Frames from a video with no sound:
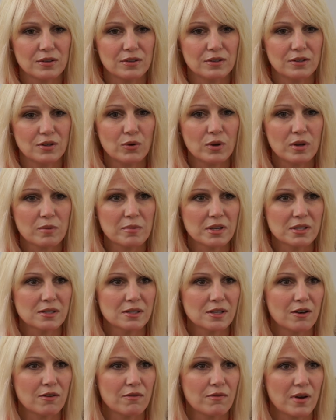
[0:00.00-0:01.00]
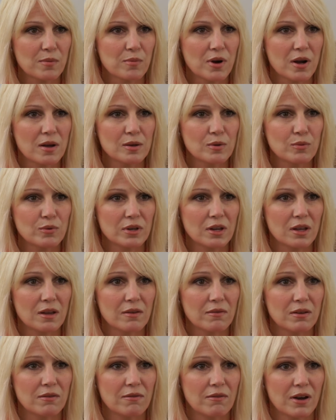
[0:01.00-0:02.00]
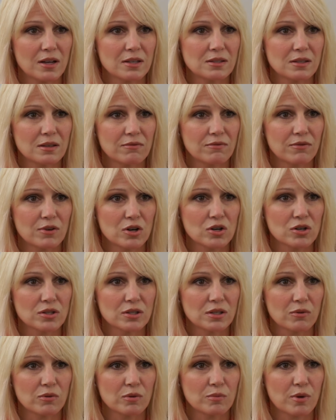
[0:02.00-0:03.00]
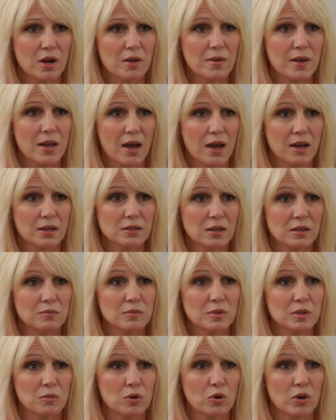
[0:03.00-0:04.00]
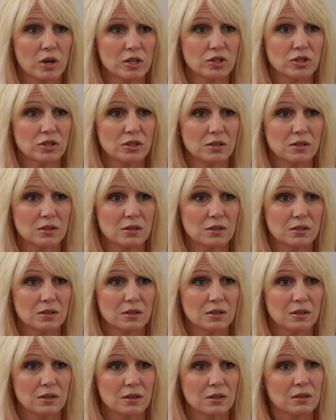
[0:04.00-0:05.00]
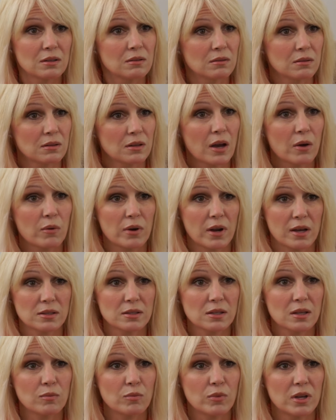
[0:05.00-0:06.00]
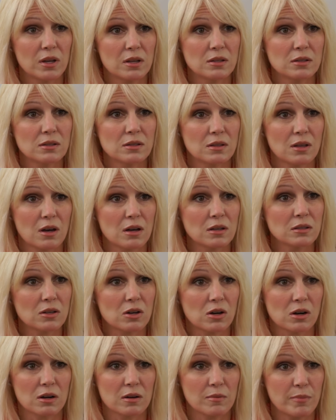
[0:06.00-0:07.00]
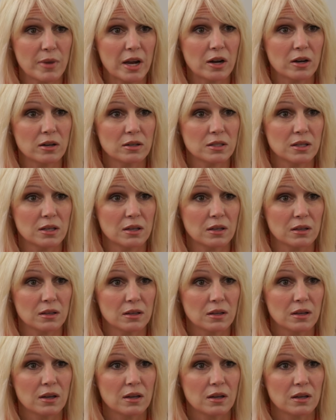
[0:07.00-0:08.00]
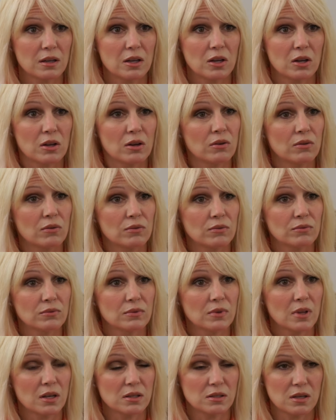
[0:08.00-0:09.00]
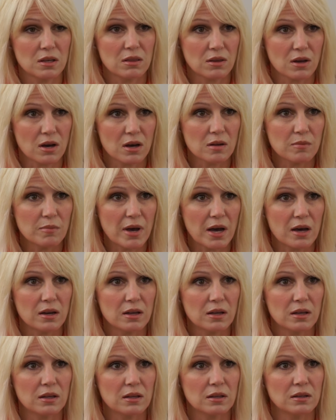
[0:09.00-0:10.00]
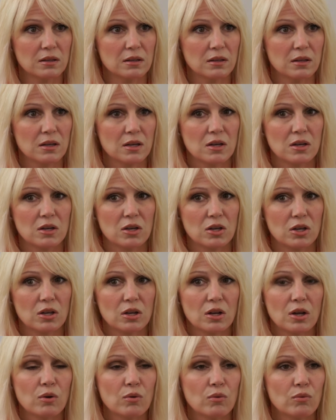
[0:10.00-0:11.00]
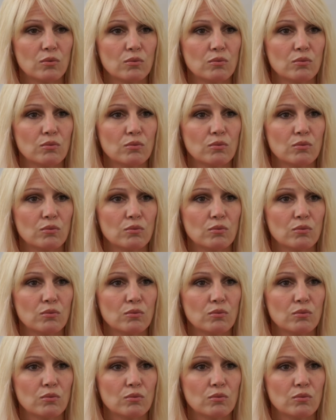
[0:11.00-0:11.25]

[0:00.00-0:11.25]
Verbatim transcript: Knowing myself, I probably wouldn't give advice at first. I would probably ask him some questions. I would ask him what his thoughts are on parenting. You know, has he thought about it? And, you know,